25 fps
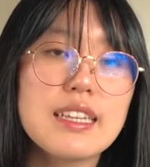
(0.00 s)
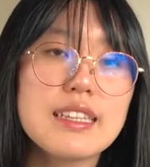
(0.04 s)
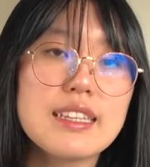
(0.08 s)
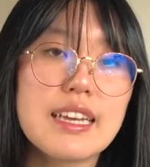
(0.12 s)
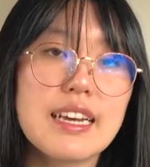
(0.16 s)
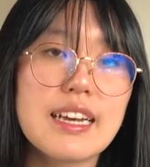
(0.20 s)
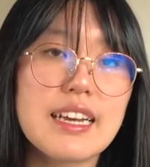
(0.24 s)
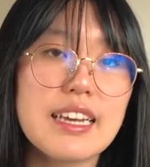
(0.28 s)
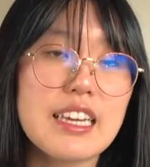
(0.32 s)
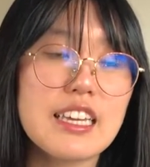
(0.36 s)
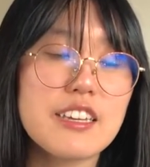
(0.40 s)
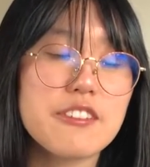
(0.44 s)

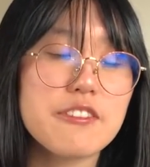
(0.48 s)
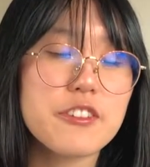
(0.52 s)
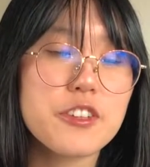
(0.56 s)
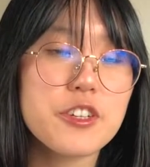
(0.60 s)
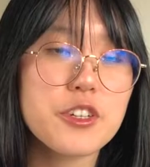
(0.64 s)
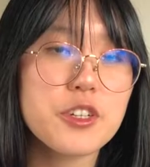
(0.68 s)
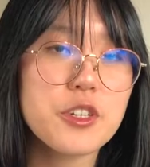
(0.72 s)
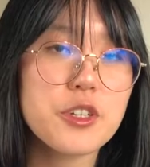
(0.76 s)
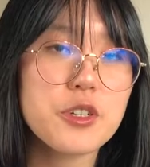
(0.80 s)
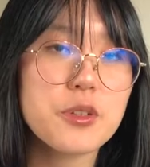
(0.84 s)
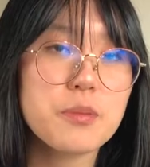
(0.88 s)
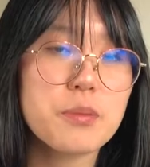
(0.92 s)
that, if
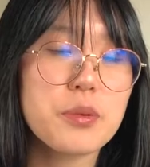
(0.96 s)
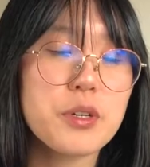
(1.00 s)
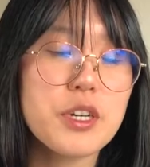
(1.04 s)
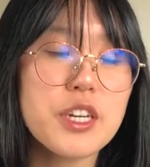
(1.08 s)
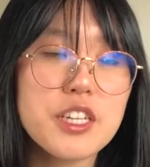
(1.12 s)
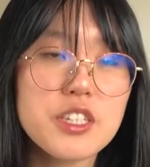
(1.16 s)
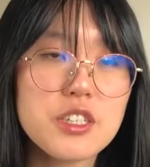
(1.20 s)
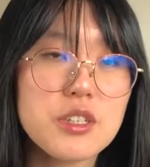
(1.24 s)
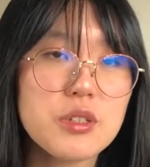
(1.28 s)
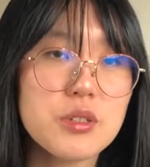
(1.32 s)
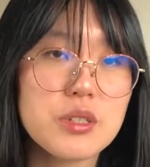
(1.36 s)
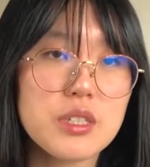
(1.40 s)
you're
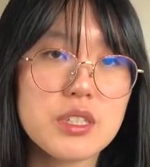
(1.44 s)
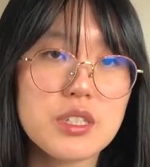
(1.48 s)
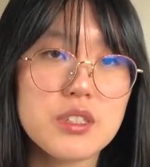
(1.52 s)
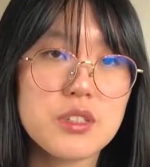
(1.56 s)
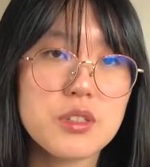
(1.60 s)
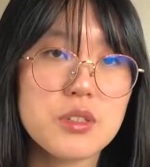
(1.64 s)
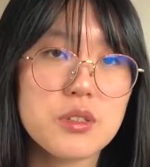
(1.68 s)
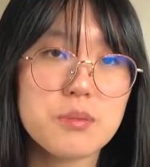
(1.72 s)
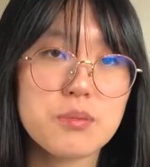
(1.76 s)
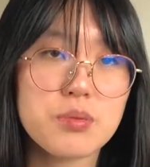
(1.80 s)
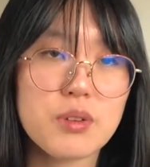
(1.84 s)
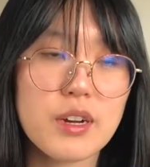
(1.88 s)
pretty new
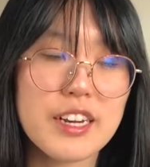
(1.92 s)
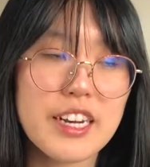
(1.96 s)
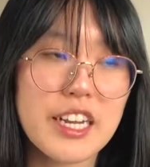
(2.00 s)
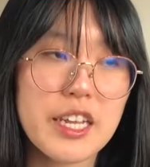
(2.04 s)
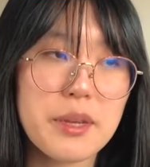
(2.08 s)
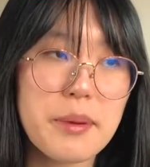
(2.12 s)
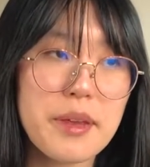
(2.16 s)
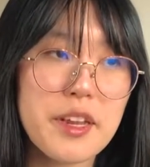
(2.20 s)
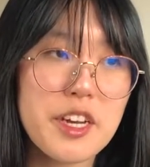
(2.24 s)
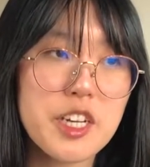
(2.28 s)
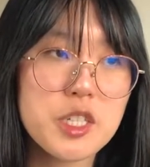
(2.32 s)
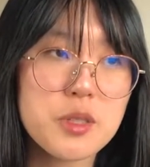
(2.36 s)
to
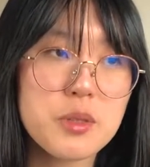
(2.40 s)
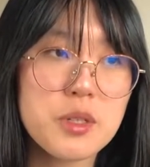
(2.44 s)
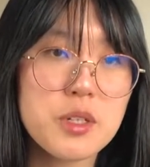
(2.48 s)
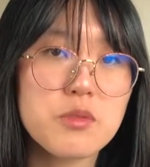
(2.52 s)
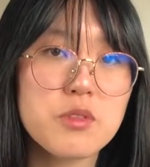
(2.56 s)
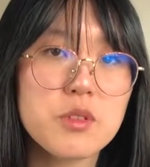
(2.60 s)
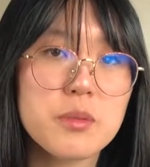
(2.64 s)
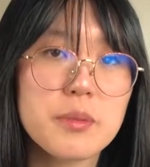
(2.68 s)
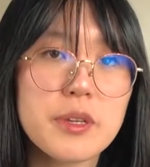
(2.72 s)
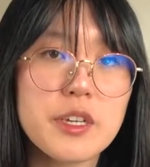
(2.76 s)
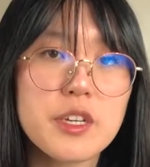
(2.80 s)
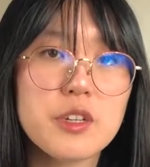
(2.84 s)
product management,
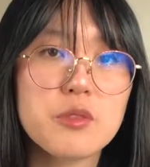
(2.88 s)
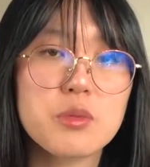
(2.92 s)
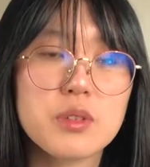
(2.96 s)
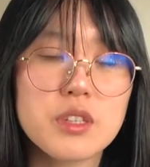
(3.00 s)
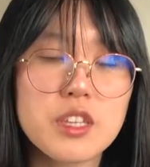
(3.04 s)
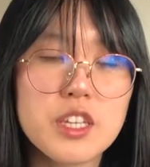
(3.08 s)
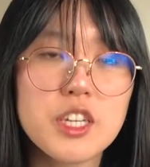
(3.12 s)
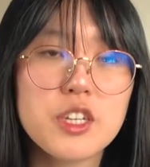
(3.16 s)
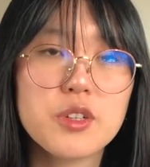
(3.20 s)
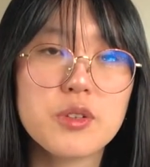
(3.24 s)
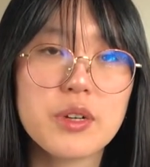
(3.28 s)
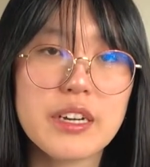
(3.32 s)
will be a
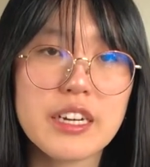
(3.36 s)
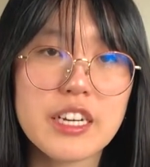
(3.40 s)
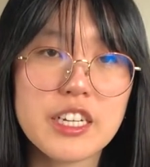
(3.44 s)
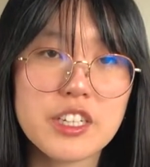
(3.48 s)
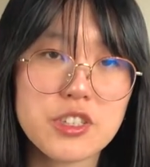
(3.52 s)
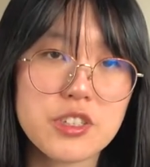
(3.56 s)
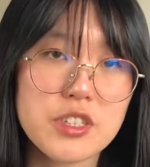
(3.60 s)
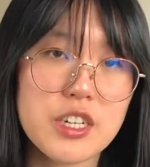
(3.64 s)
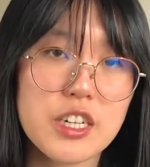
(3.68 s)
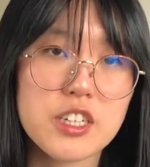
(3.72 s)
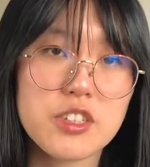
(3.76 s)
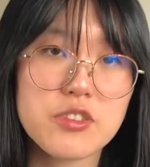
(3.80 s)
really great
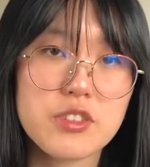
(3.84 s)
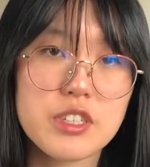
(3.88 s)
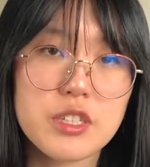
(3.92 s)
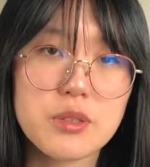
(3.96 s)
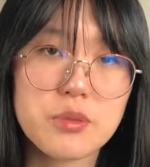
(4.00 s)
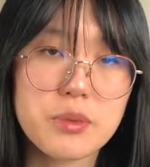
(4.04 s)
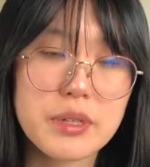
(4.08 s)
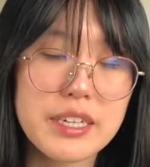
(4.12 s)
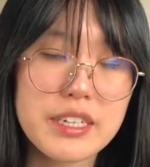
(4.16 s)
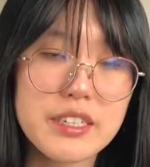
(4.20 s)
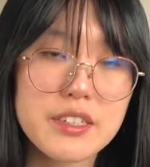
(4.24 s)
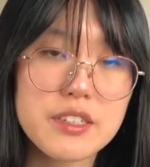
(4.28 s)
introductory
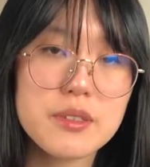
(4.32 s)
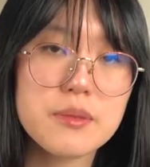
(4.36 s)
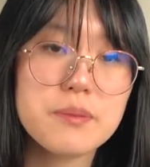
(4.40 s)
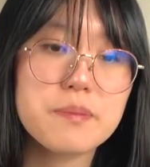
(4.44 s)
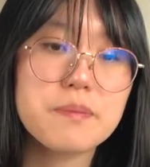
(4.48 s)
read.